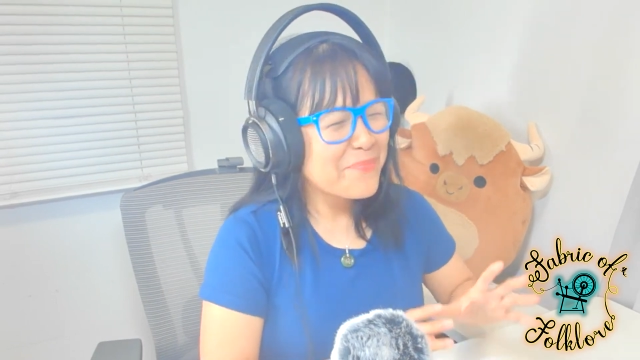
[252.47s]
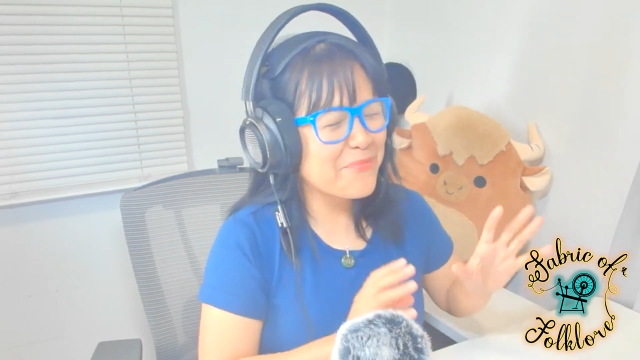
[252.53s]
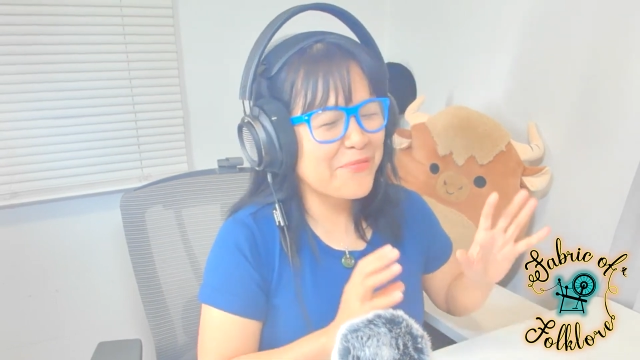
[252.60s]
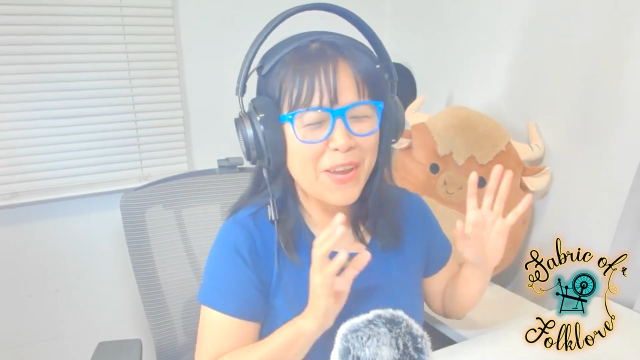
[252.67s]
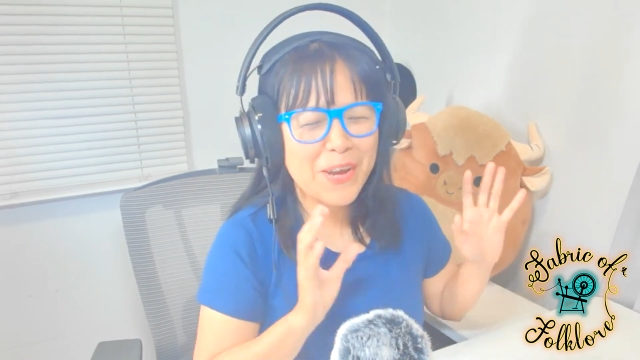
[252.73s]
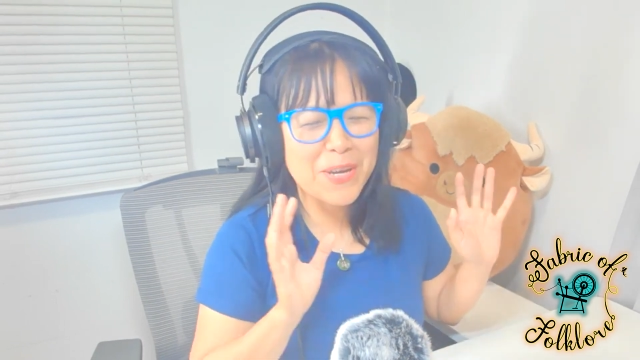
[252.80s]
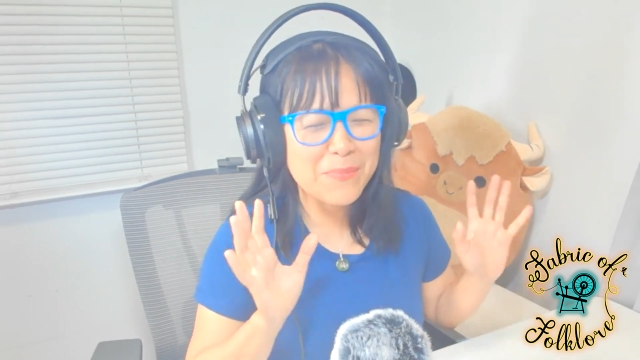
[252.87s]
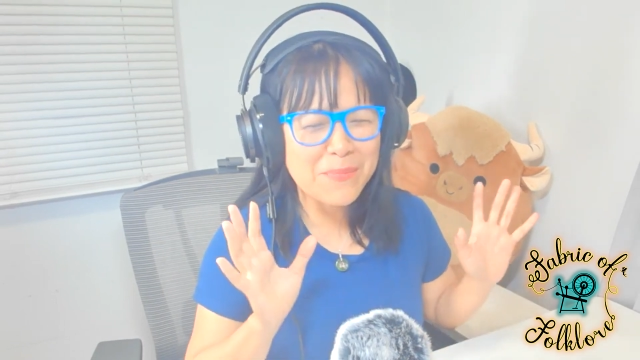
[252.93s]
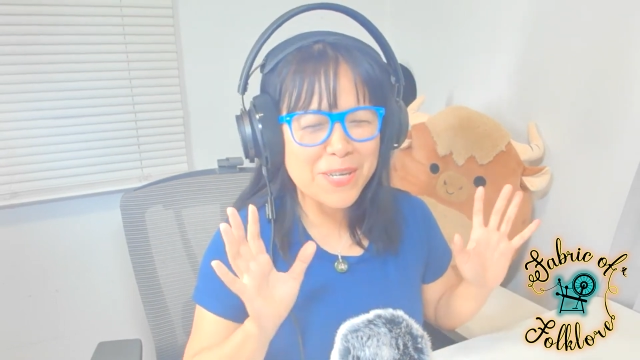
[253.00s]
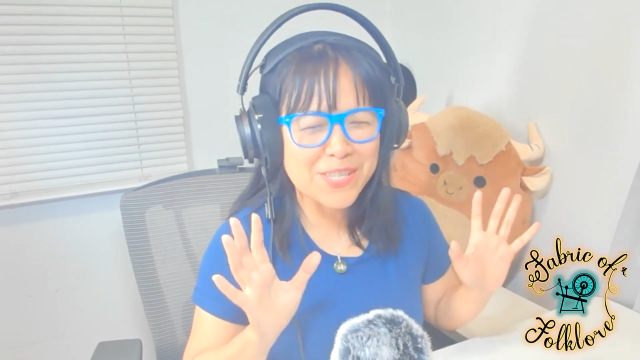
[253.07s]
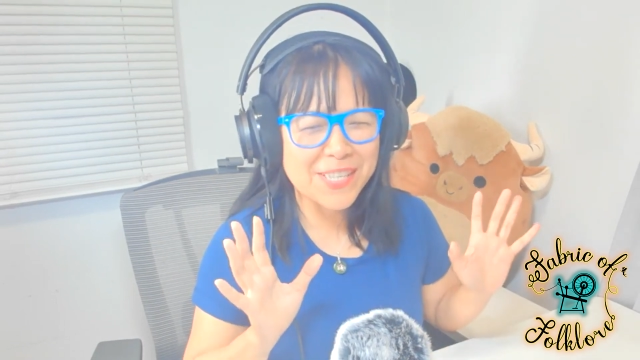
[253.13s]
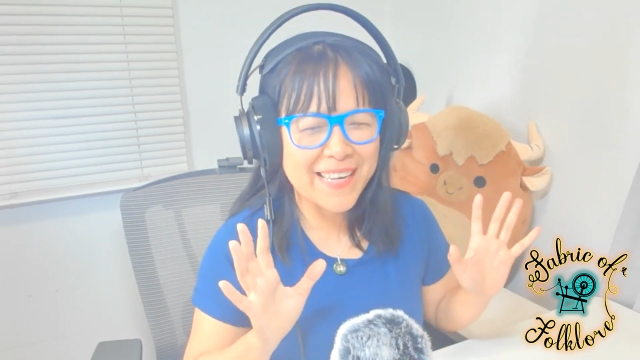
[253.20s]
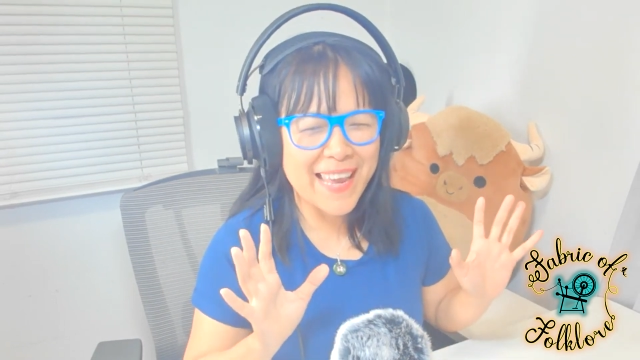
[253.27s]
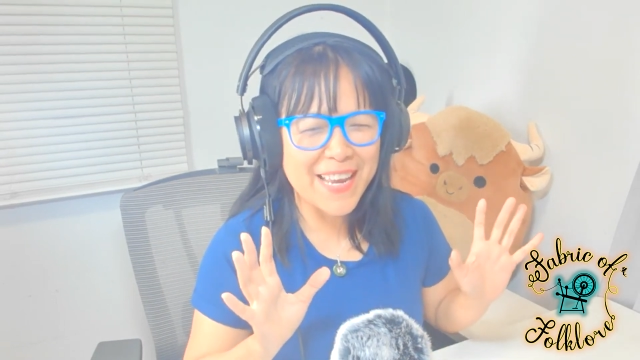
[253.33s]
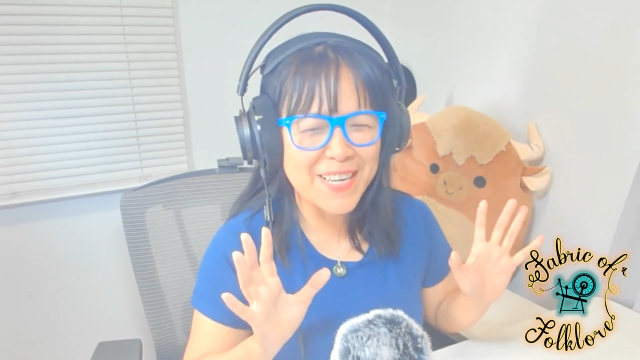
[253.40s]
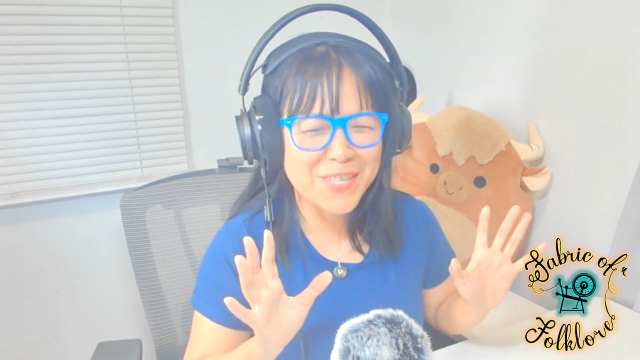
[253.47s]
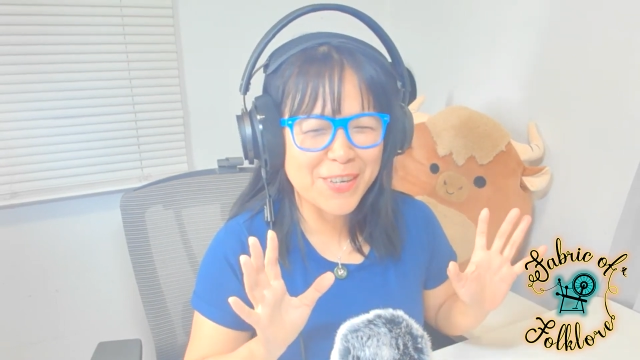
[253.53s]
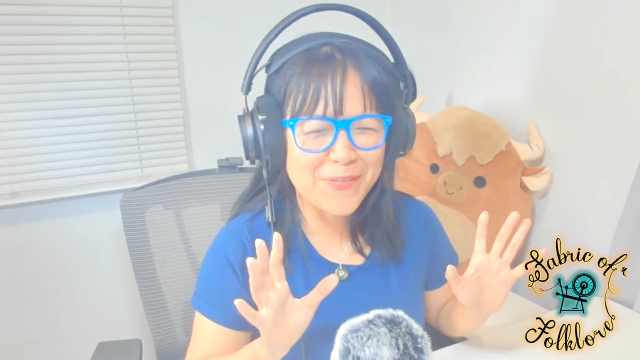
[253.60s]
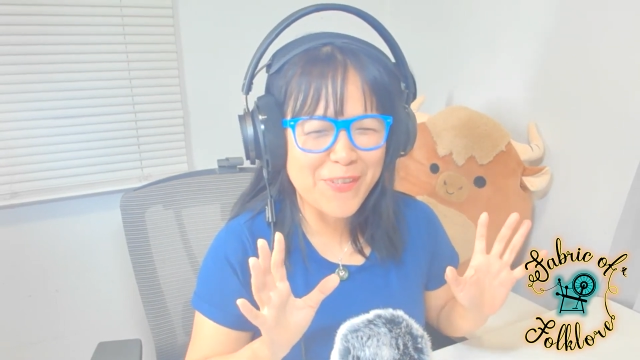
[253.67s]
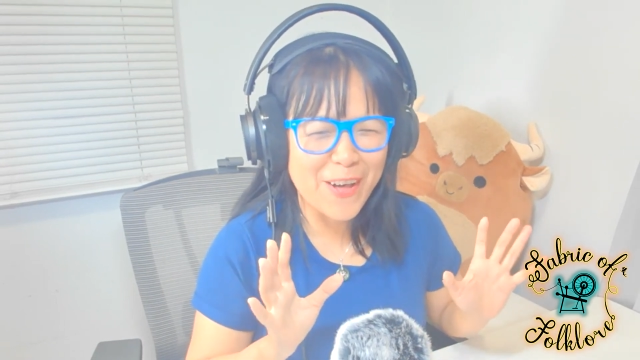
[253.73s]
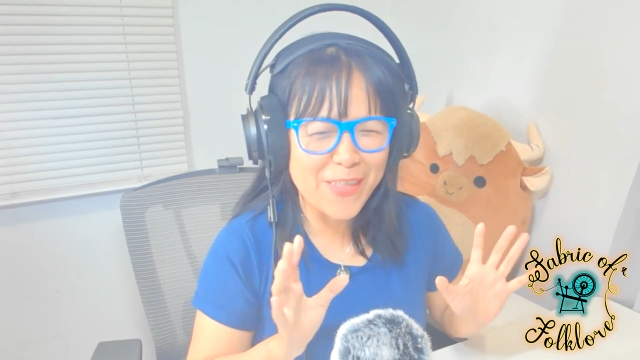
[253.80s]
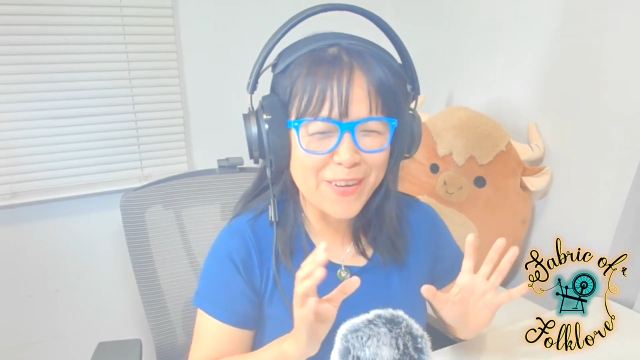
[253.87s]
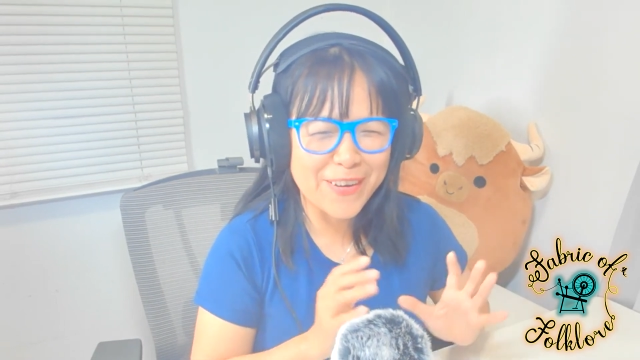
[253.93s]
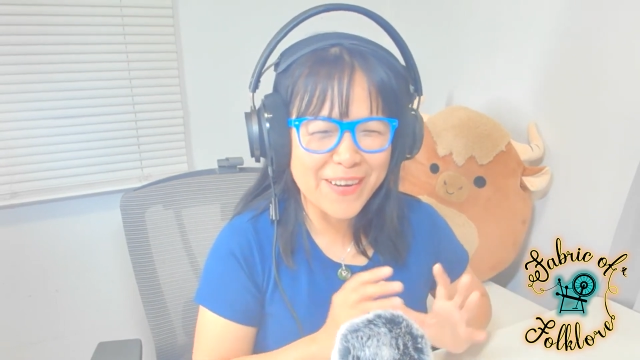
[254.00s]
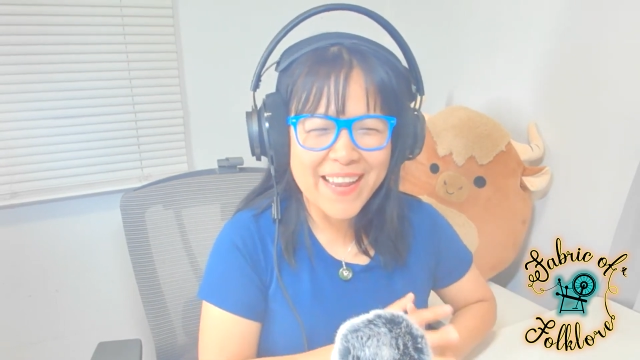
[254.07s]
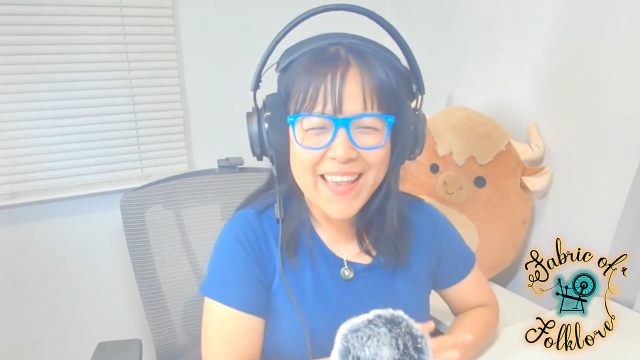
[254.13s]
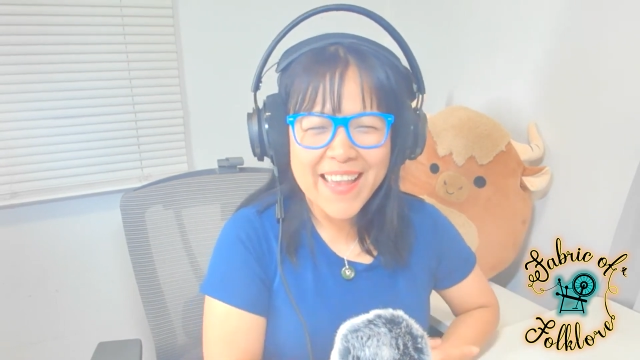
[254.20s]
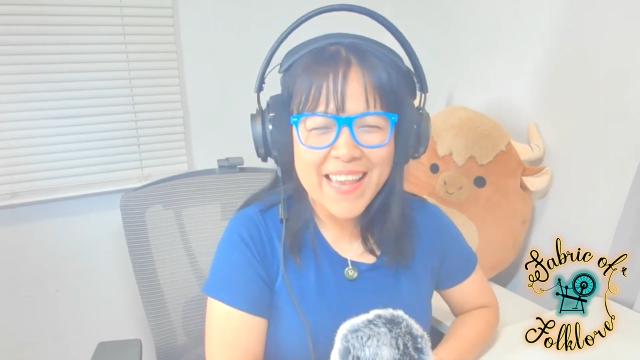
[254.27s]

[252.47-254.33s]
Very much an Asian father,